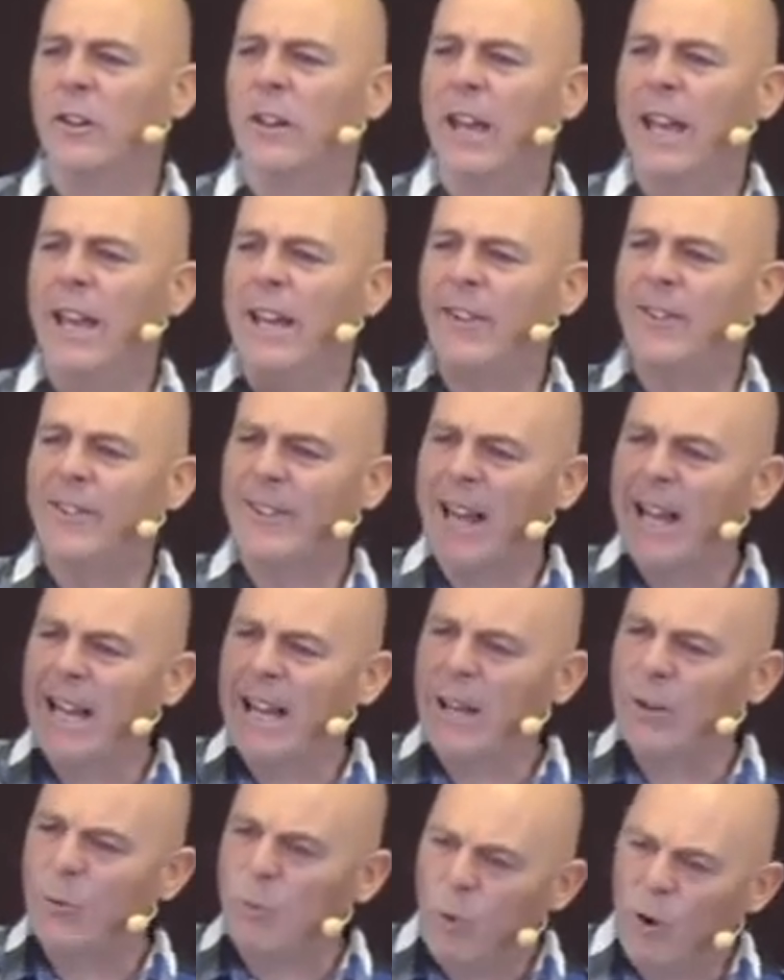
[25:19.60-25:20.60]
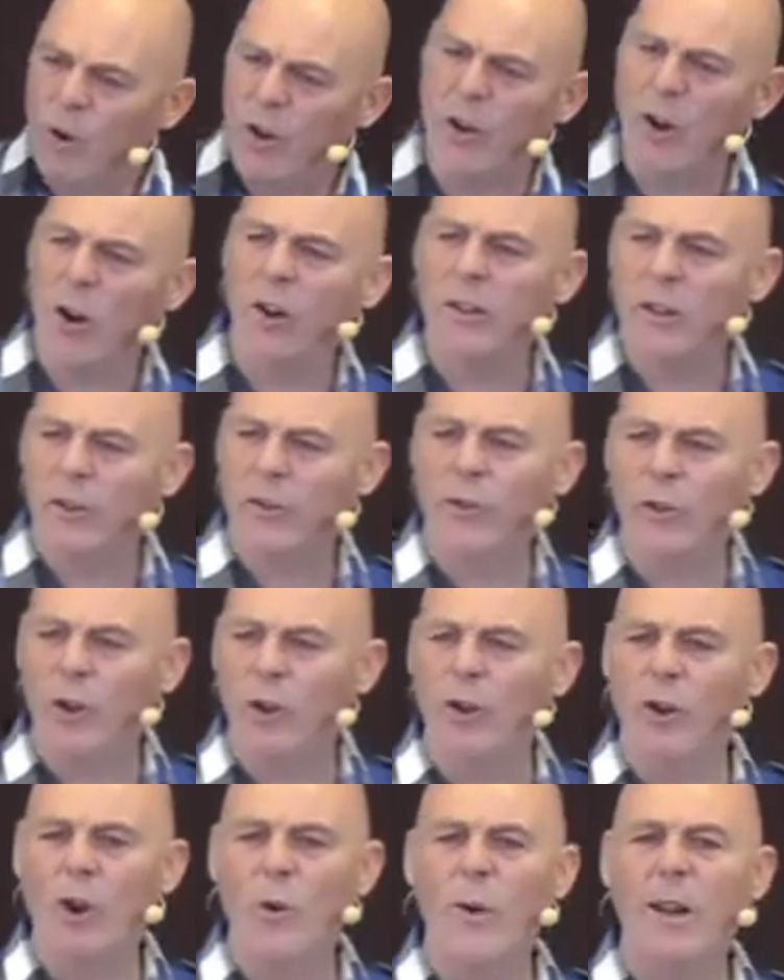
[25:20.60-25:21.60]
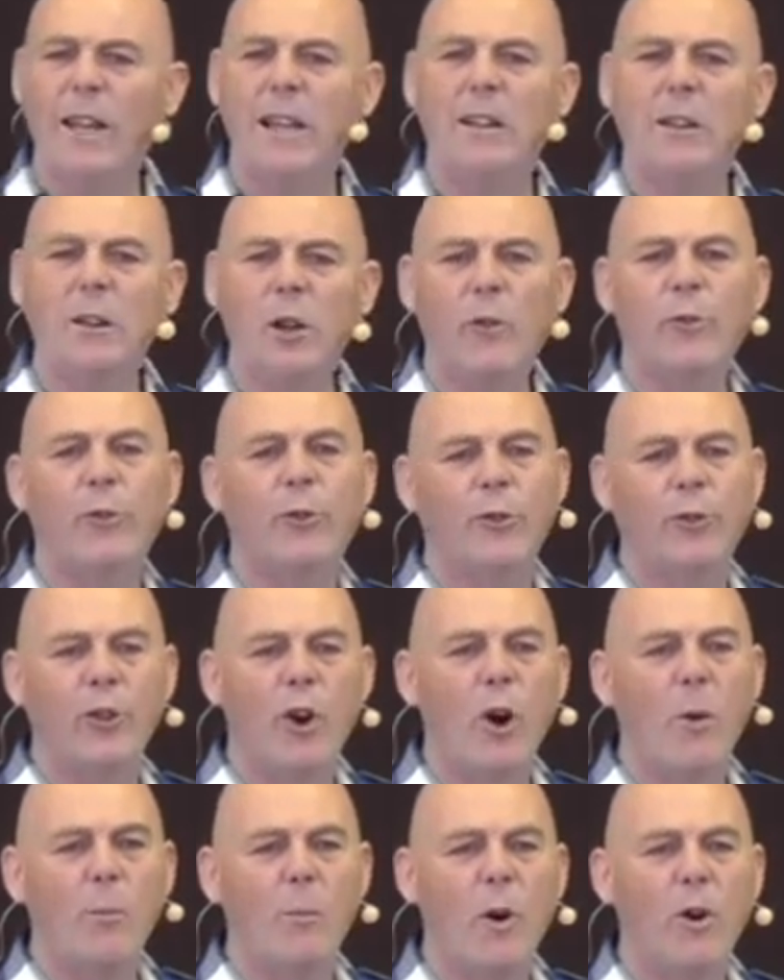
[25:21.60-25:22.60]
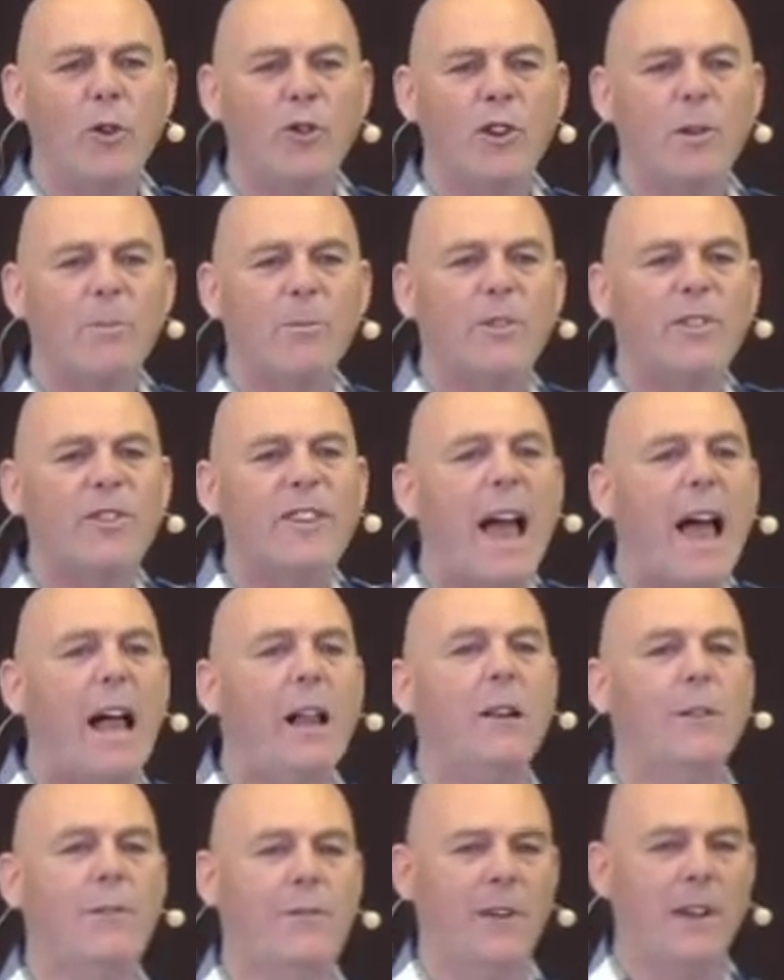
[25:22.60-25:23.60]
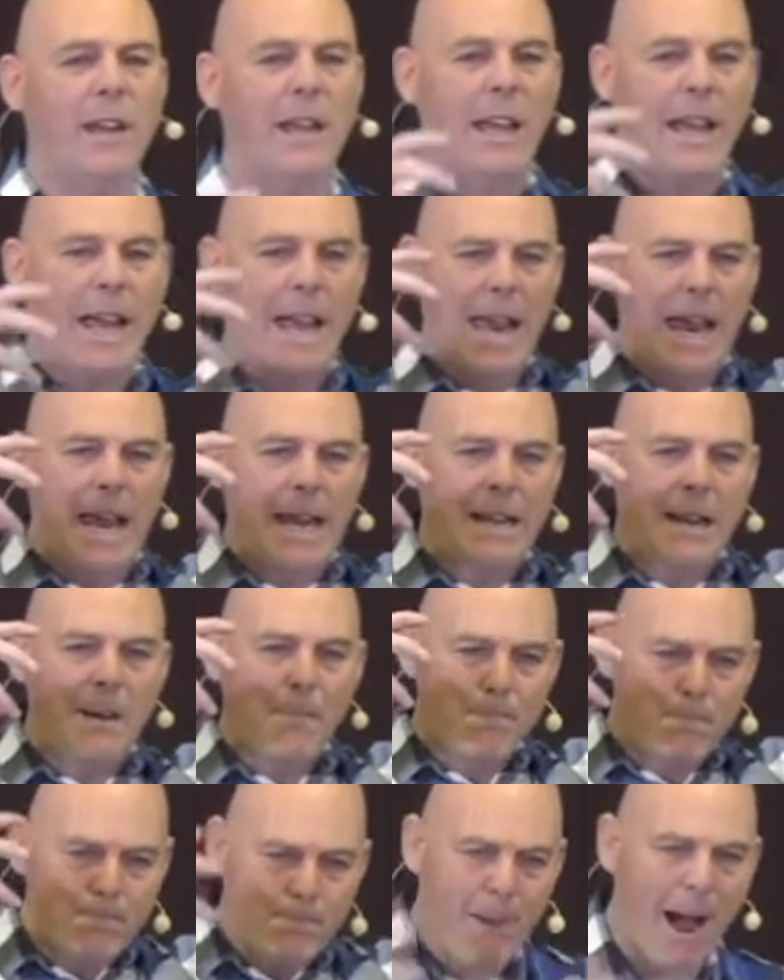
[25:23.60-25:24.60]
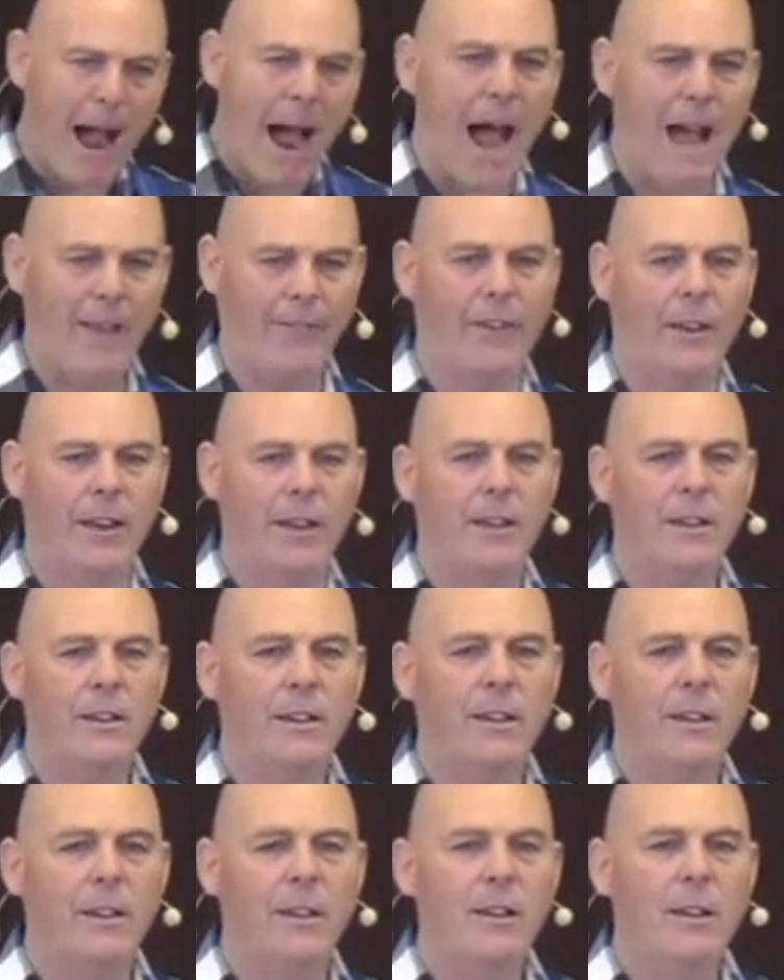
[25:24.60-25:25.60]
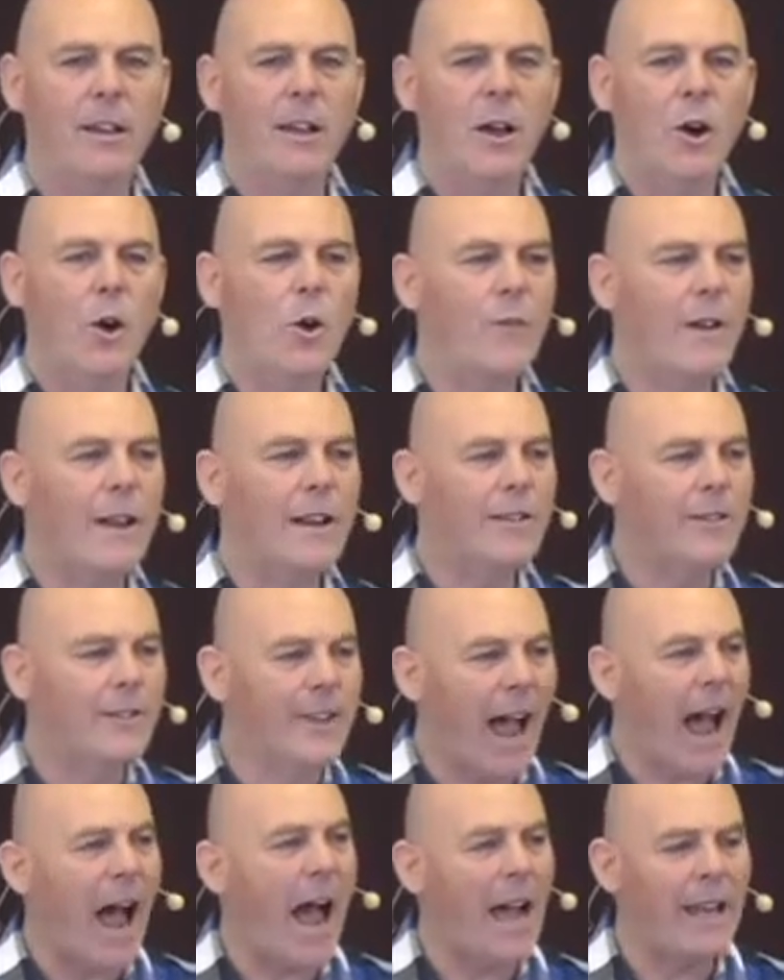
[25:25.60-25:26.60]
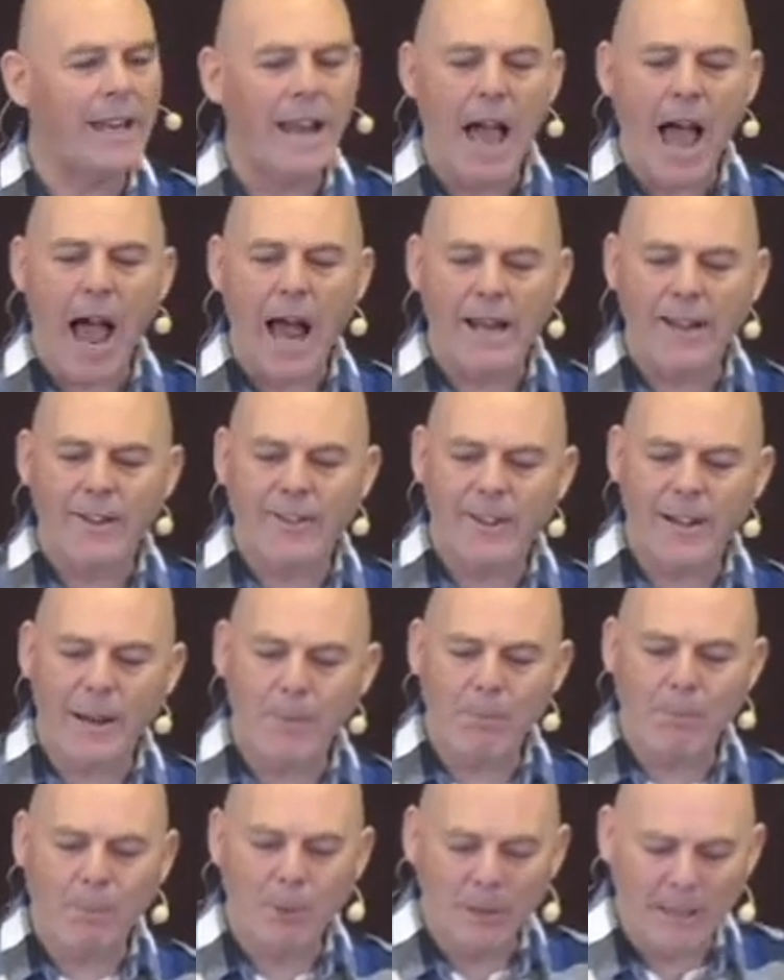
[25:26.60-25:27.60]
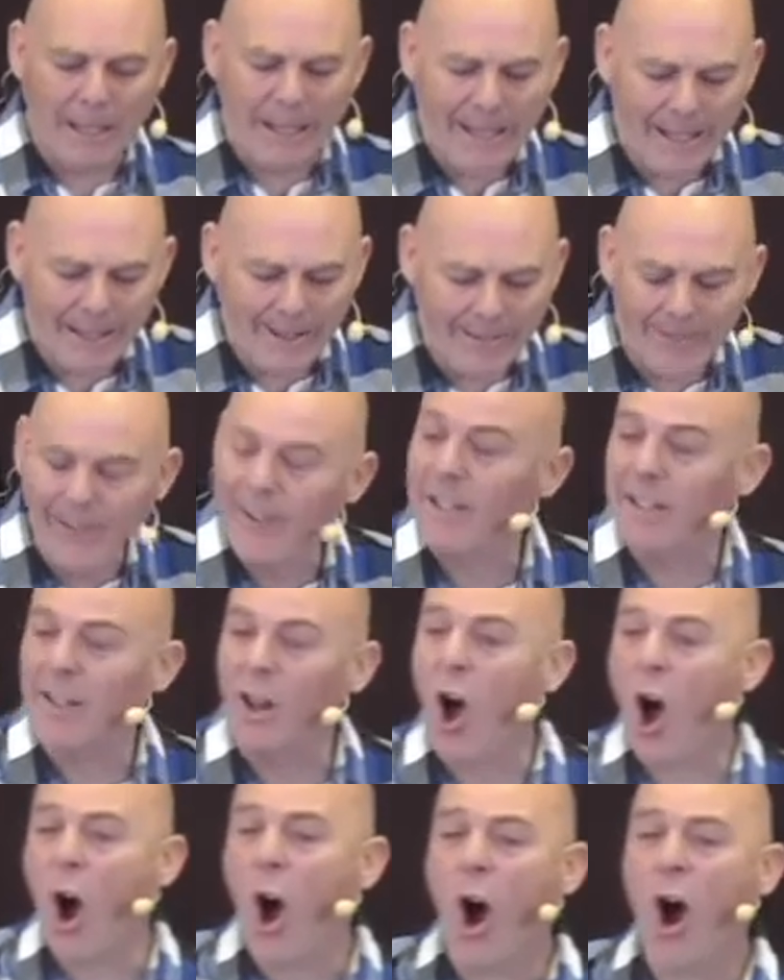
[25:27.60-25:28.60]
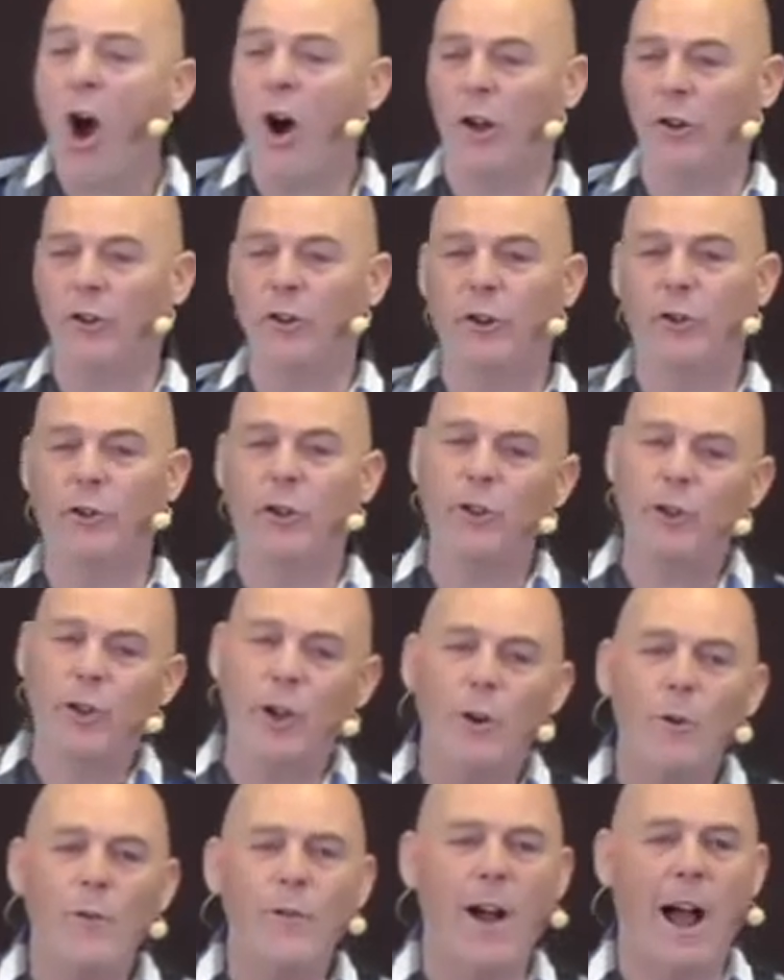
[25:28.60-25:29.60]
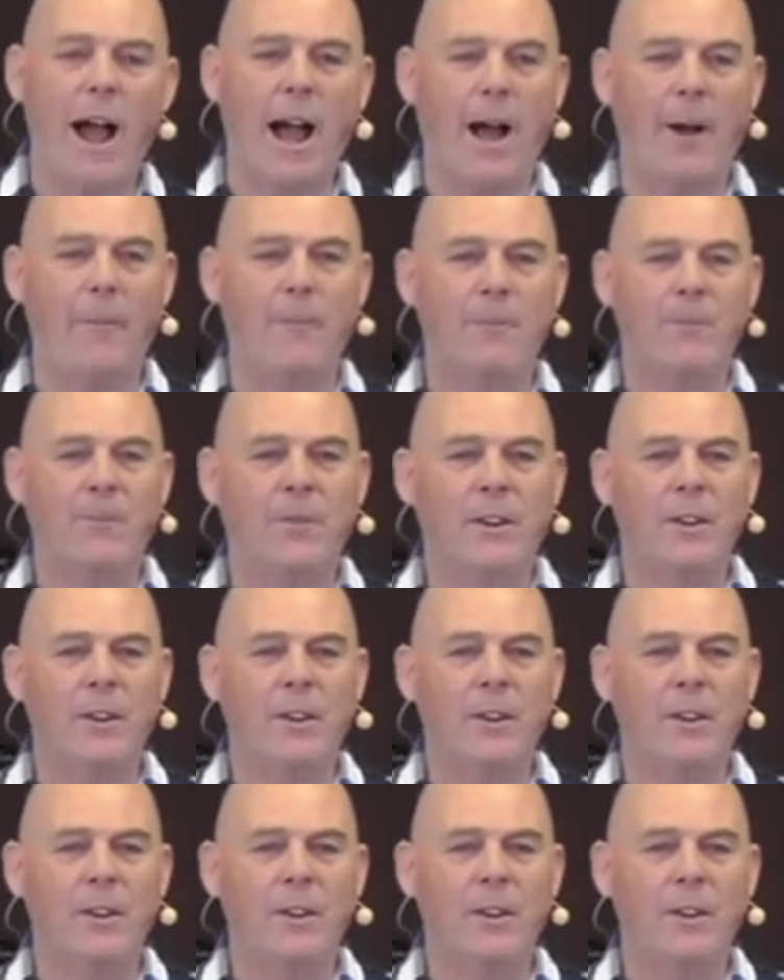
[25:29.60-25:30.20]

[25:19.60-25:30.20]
he sent his one and only son, who he loved so much, himself in man, who then died, and he said it pleased the Lord to do that.